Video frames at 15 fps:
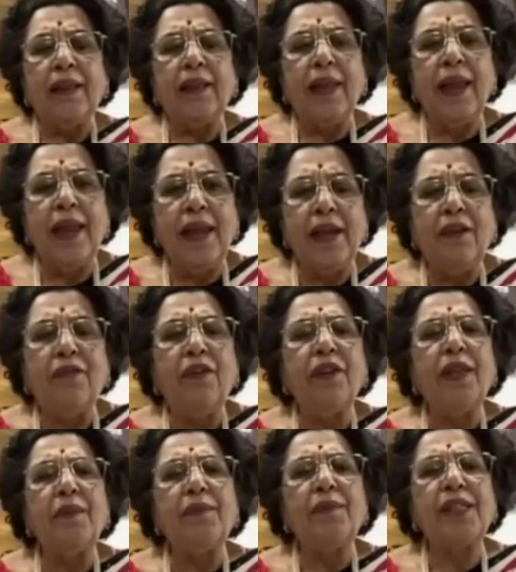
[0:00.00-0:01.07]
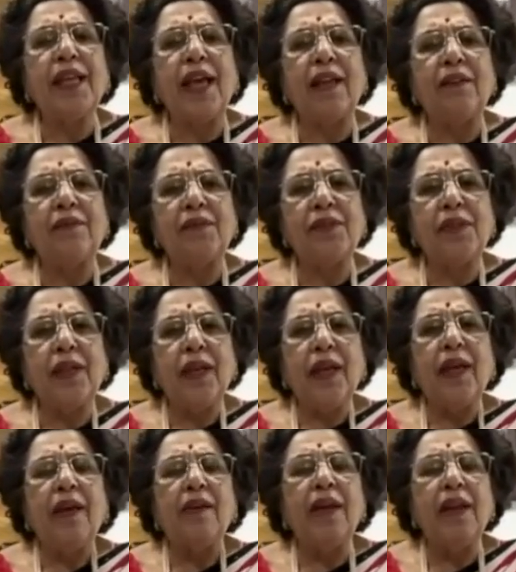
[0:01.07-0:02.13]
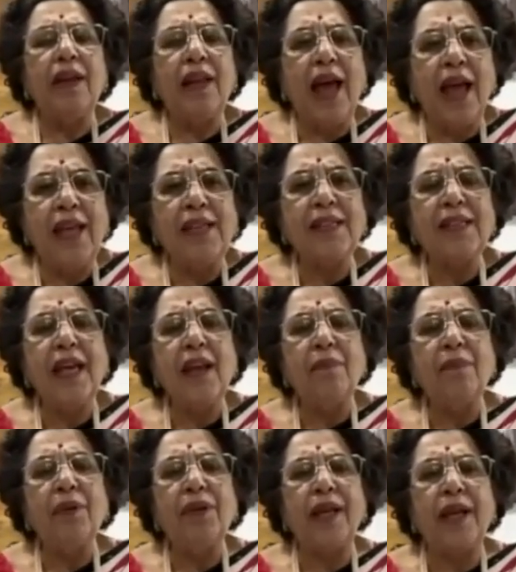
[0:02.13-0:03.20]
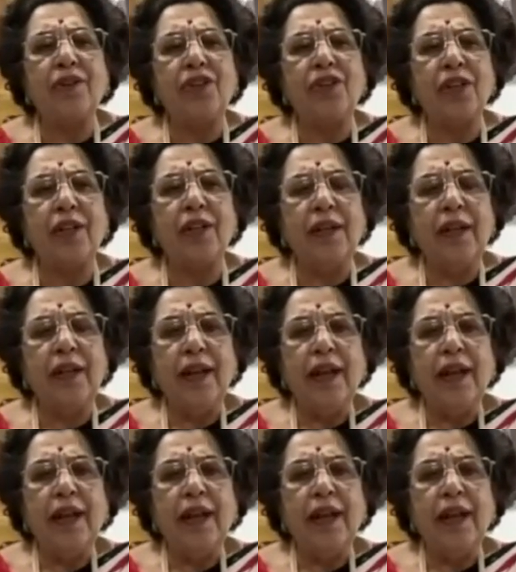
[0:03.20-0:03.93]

think for themselves, realize their potential,